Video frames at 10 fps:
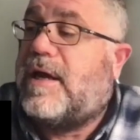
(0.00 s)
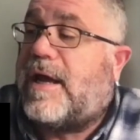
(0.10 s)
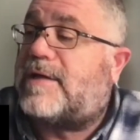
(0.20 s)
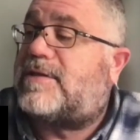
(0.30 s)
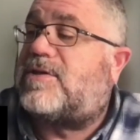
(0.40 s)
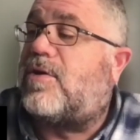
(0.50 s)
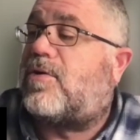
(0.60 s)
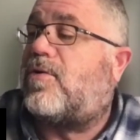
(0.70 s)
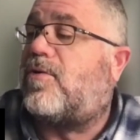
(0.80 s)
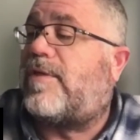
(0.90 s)
it's
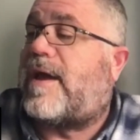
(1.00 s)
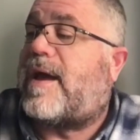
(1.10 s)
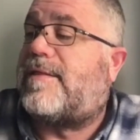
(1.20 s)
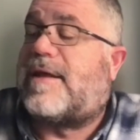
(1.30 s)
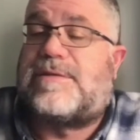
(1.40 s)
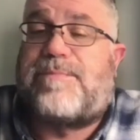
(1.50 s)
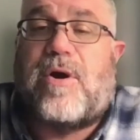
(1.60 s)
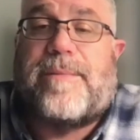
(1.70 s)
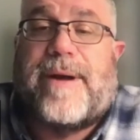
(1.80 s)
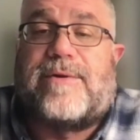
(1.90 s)
so cool that that's
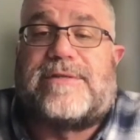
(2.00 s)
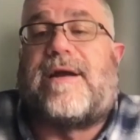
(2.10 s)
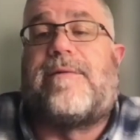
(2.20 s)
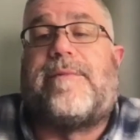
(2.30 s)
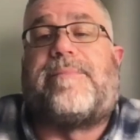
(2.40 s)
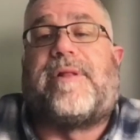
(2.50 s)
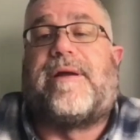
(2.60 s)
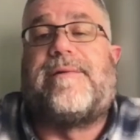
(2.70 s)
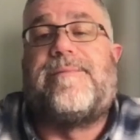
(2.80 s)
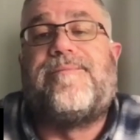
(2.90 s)
part of my retirement
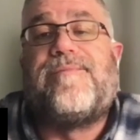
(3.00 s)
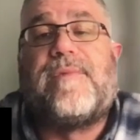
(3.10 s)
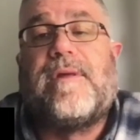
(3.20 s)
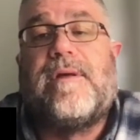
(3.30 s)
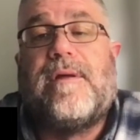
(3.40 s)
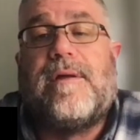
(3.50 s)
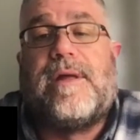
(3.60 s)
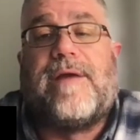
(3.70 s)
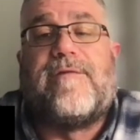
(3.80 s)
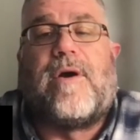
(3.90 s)
plan. Even though